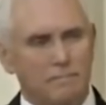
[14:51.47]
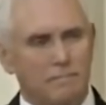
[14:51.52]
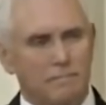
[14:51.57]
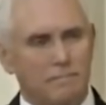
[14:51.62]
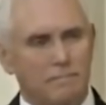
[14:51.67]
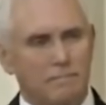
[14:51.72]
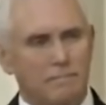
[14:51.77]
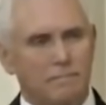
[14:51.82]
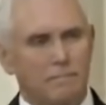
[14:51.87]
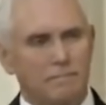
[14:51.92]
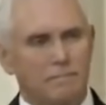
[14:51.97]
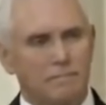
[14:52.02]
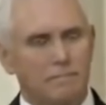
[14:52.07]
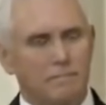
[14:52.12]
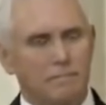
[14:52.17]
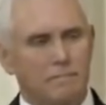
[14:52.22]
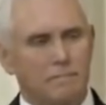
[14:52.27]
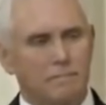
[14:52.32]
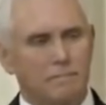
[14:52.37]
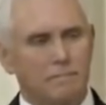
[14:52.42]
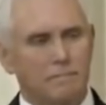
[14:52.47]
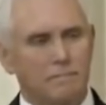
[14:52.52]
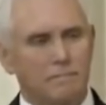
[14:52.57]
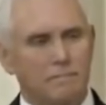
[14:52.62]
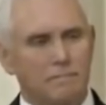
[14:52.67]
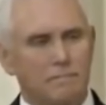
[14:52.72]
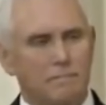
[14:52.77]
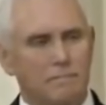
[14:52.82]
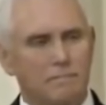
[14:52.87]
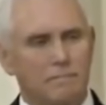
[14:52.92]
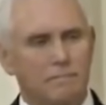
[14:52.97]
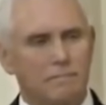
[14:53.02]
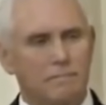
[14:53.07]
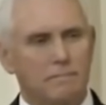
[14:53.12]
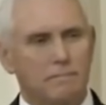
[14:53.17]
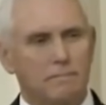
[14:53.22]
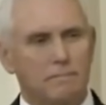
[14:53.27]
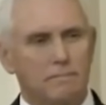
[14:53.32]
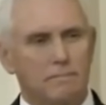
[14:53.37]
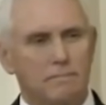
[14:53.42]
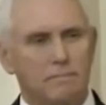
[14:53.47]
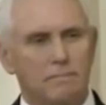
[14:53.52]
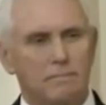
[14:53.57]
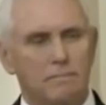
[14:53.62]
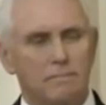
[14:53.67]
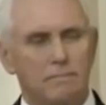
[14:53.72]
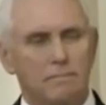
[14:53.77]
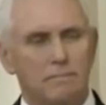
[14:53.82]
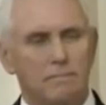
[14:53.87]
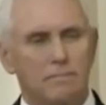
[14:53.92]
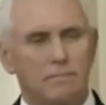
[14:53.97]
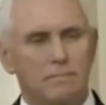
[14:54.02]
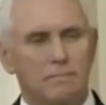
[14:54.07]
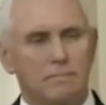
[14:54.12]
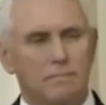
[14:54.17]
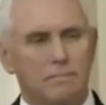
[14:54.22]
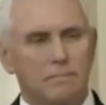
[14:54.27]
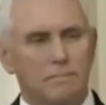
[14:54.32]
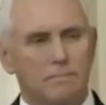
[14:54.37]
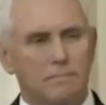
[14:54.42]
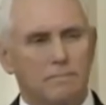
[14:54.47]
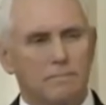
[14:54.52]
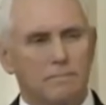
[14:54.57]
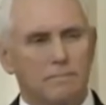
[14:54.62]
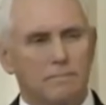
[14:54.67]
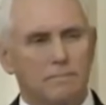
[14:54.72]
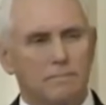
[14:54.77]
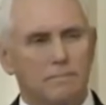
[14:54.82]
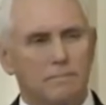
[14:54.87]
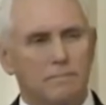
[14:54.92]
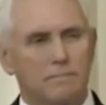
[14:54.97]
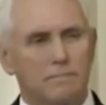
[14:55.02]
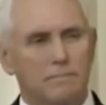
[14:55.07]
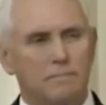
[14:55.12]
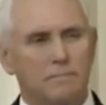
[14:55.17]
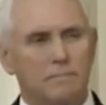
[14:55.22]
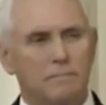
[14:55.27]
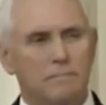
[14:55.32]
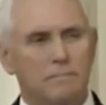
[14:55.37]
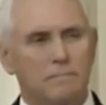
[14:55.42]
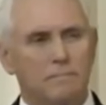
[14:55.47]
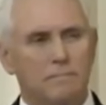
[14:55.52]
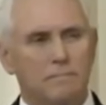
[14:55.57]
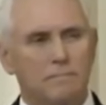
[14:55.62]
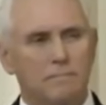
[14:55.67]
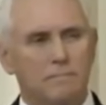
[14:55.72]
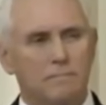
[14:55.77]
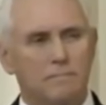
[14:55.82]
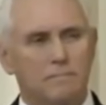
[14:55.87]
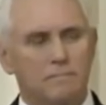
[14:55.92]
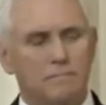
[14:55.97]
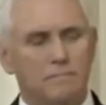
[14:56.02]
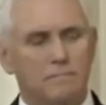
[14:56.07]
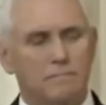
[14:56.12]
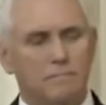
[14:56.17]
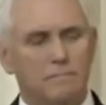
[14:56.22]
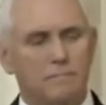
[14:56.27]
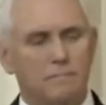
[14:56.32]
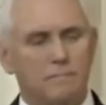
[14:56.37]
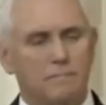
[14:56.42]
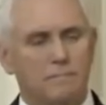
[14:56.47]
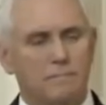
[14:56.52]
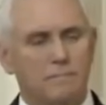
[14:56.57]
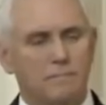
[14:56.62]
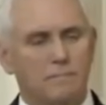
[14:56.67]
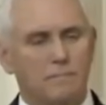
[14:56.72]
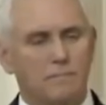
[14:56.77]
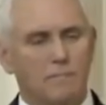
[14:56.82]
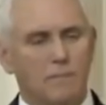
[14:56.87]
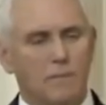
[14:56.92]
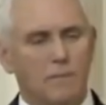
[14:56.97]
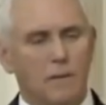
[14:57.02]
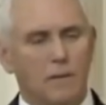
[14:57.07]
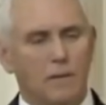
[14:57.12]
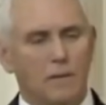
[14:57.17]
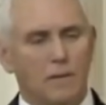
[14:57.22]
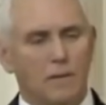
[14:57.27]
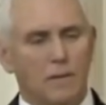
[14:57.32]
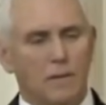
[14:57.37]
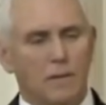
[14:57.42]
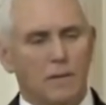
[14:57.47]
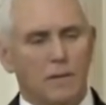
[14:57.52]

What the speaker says: (not speaking)